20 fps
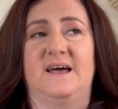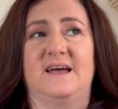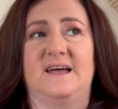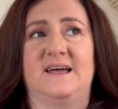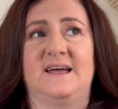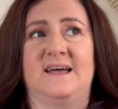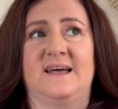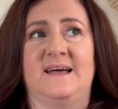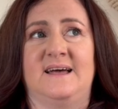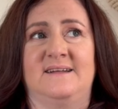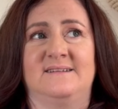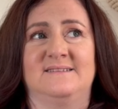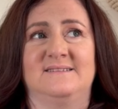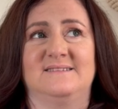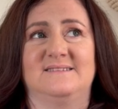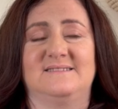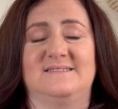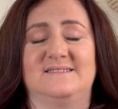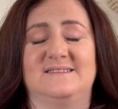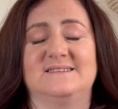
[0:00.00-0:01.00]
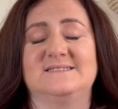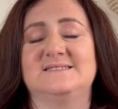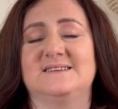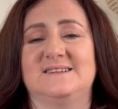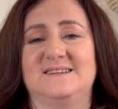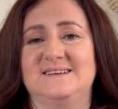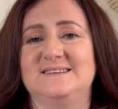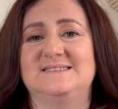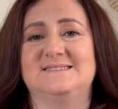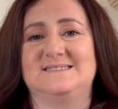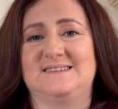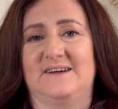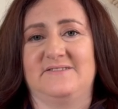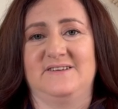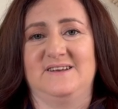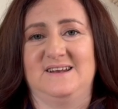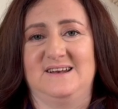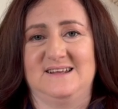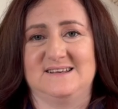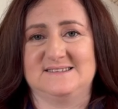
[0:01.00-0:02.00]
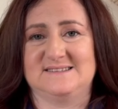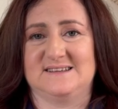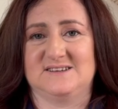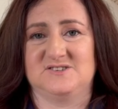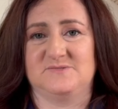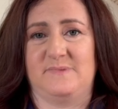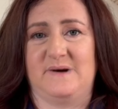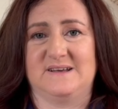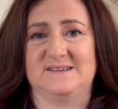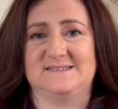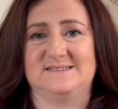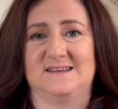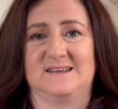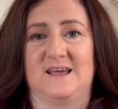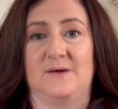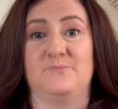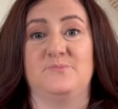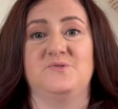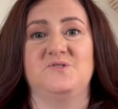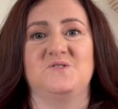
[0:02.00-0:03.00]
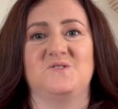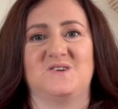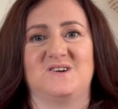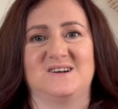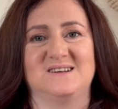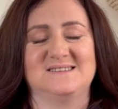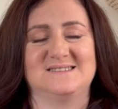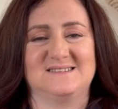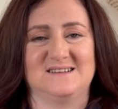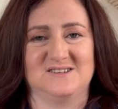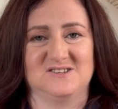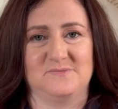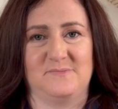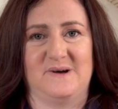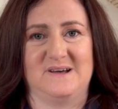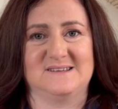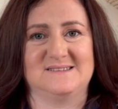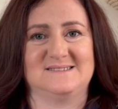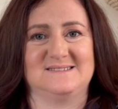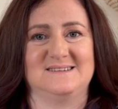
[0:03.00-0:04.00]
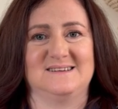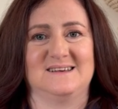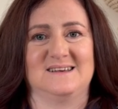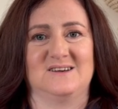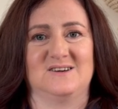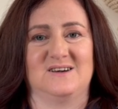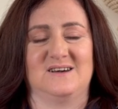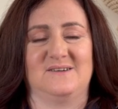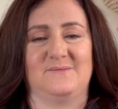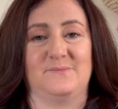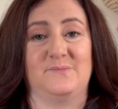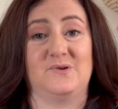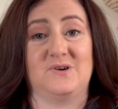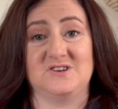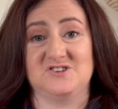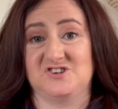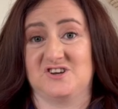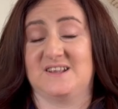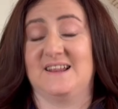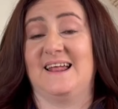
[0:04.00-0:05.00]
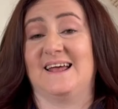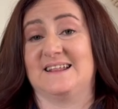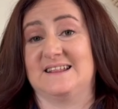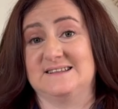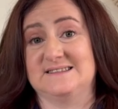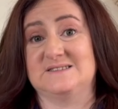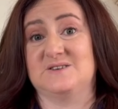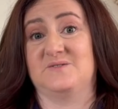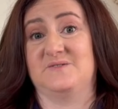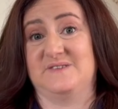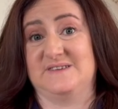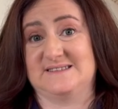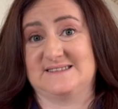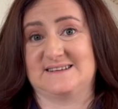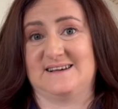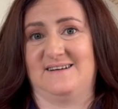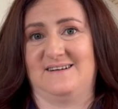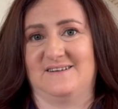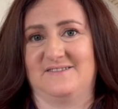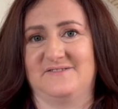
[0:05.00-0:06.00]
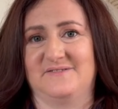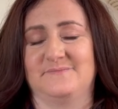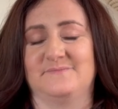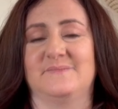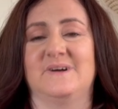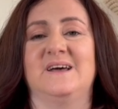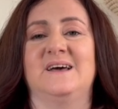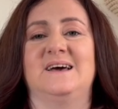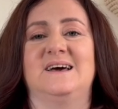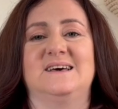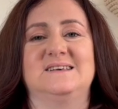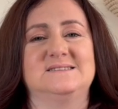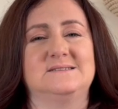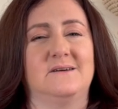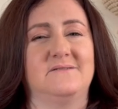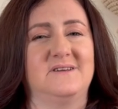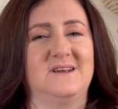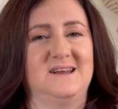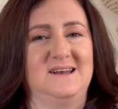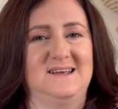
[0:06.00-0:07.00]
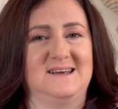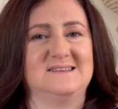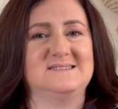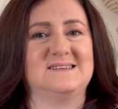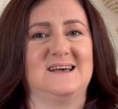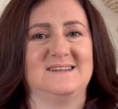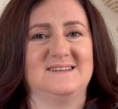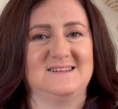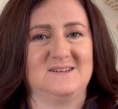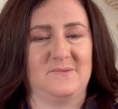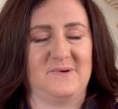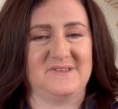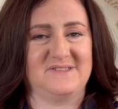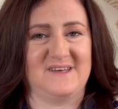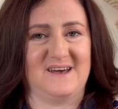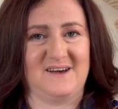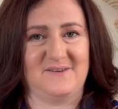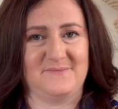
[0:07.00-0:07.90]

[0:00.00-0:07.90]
and so that it's definitely a stash busting, a pure stash busting project like the Sophie scarf. So I'm really excited about that.